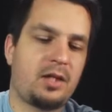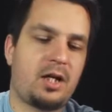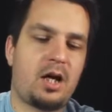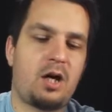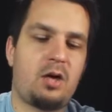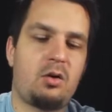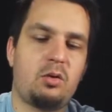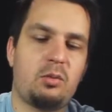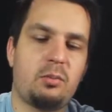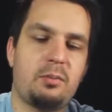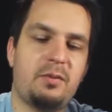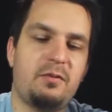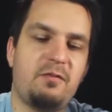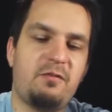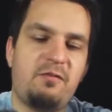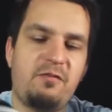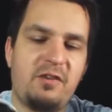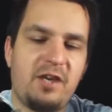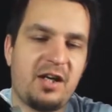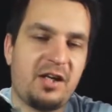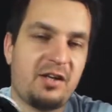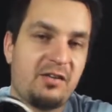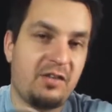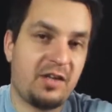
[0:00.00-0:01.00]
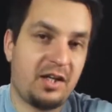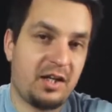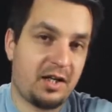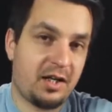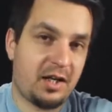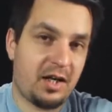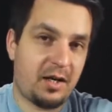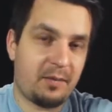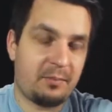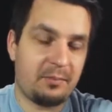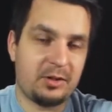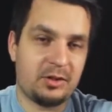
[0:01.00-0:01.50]
I will be very
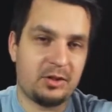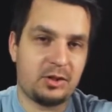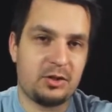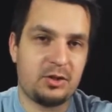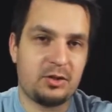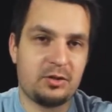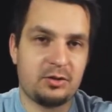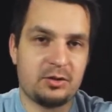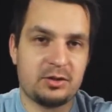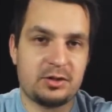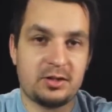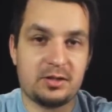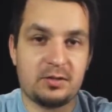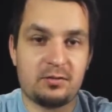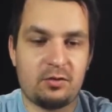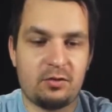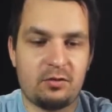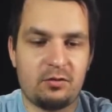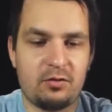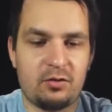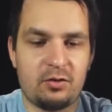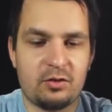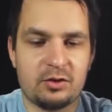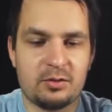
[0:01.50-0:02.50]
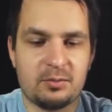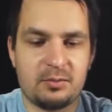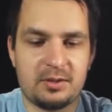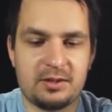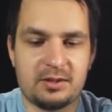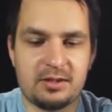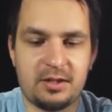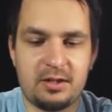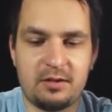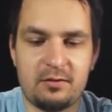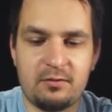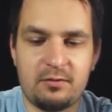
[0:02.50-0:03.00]
happy to use this follow focus
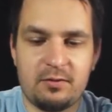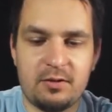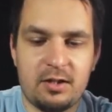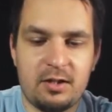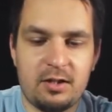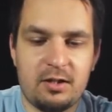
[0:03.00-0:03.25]
myself.